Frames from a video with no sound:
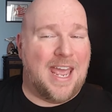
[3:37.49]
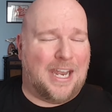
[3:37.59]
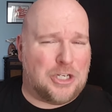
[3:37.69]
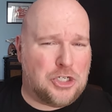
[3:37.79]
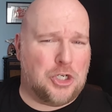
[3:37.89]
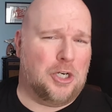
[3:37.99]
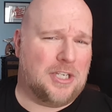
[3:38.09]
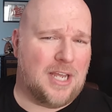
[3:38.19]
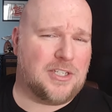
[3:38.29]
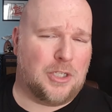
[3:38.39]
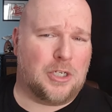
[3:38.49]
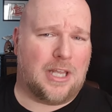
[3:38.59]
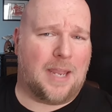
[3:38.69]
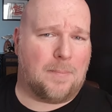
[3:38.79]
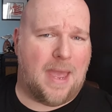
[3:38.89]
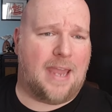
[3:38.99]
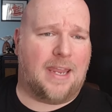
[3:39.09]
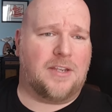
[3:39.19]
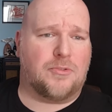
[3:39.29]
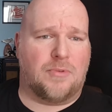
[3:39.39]
And it sure does look like
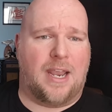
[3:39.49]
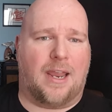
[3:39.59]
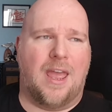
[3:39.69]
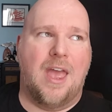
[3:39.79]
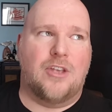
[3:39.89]
Maggie's ring.